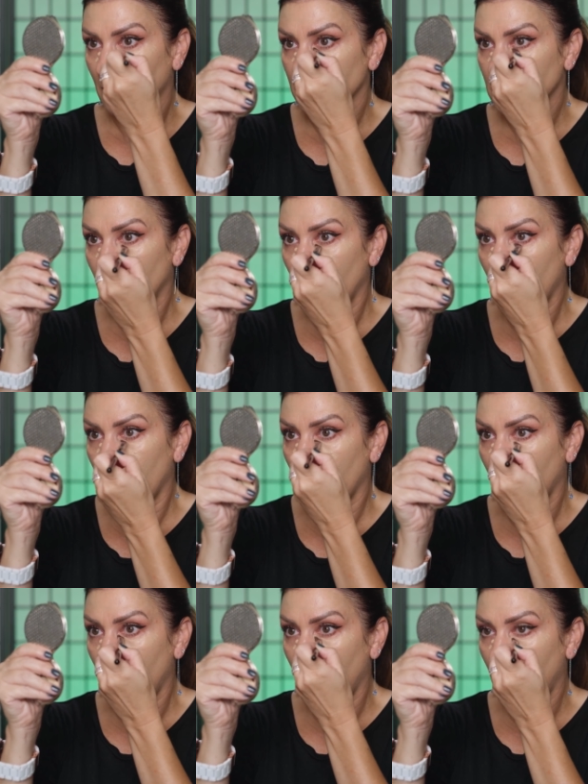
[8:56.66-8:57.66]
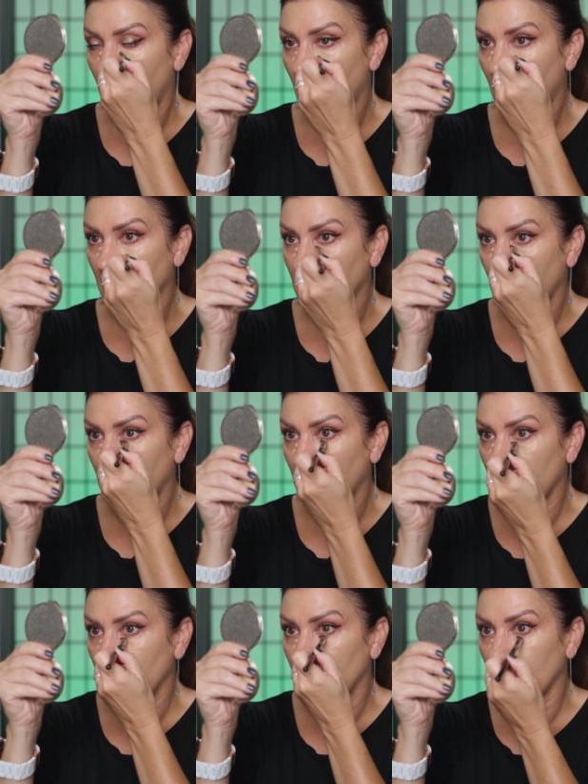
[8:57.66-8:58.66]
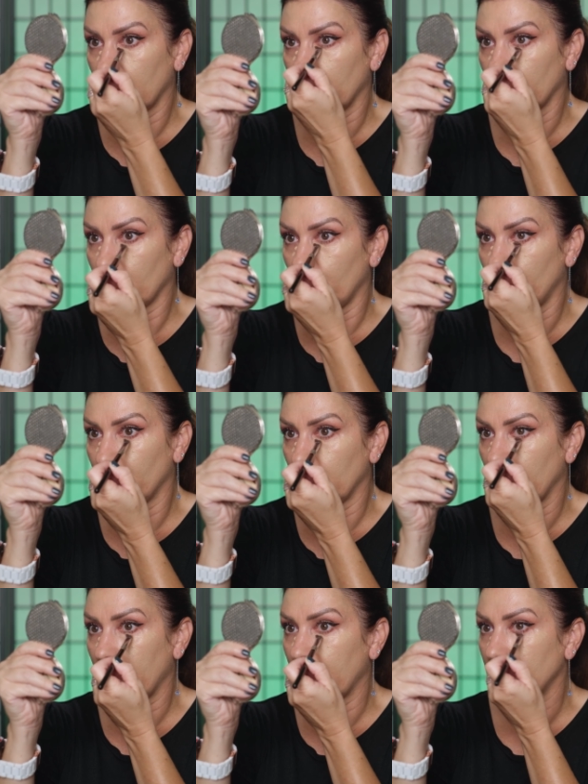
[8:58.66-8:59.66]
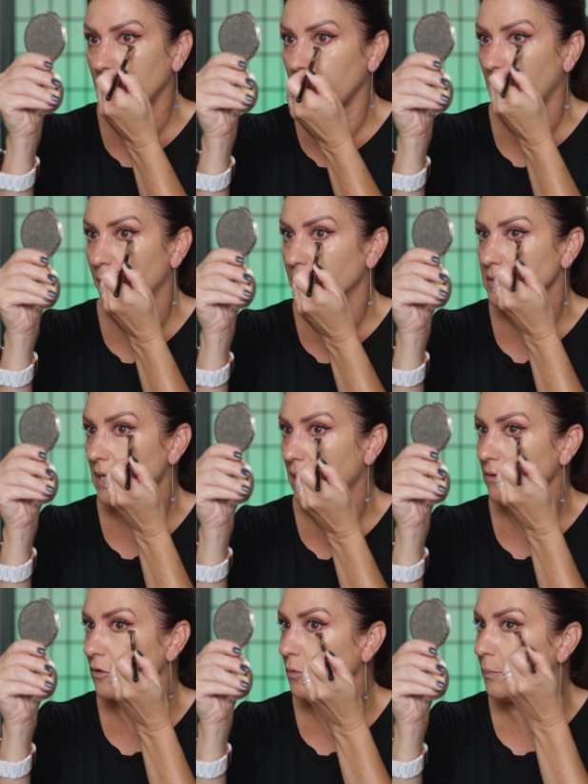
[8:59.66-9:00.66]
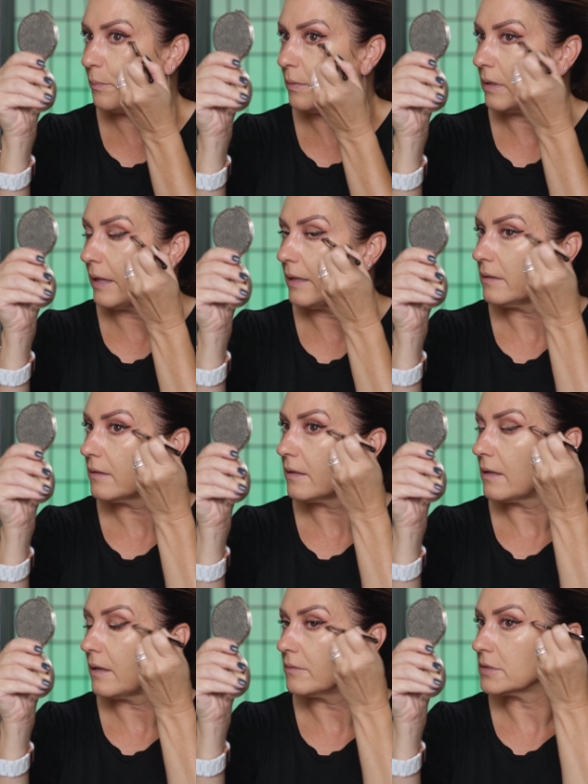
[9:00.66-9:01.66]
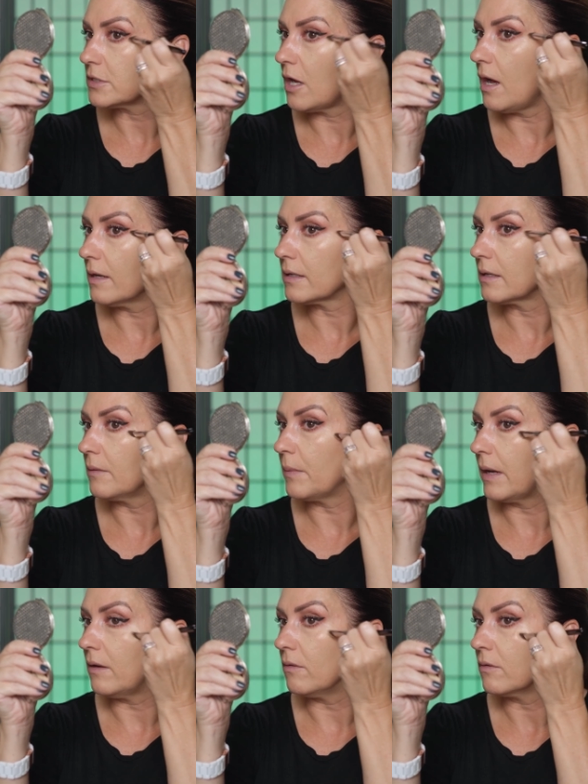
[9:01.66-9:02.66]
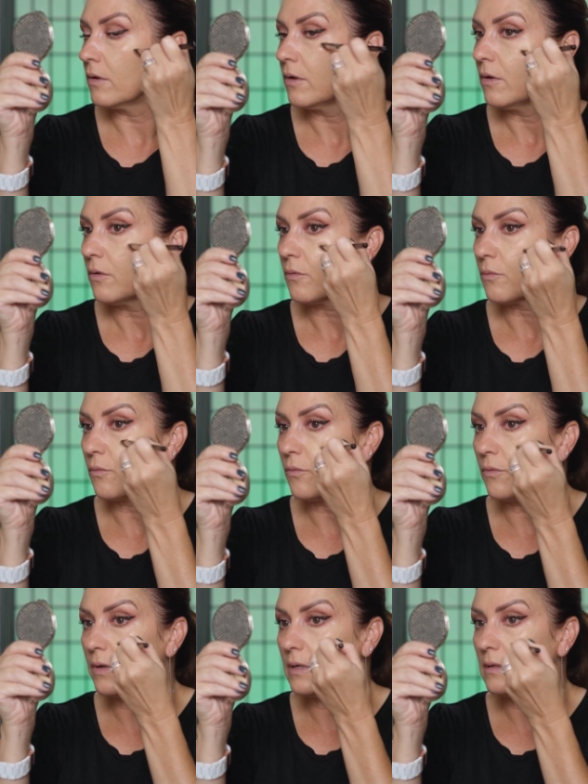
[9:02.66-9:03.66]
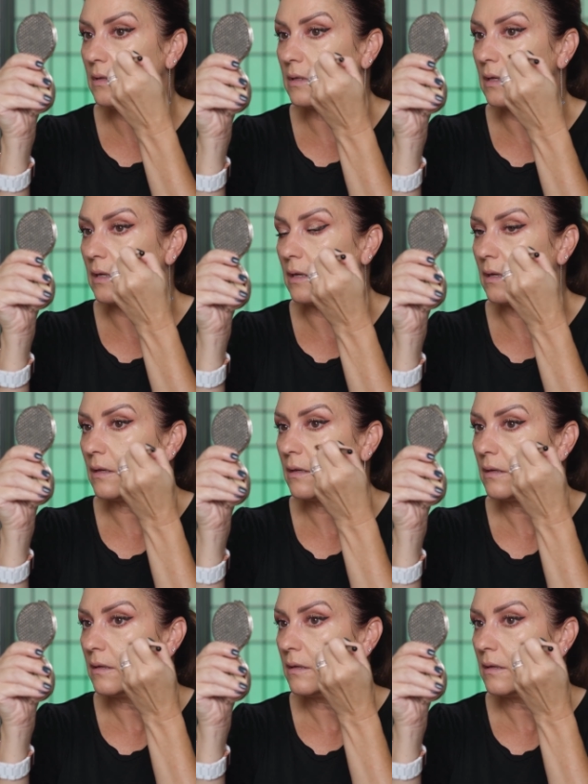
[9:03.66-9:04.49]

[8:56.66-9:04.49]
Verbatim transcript: So again, the blend, that botanical blend that I was talking about really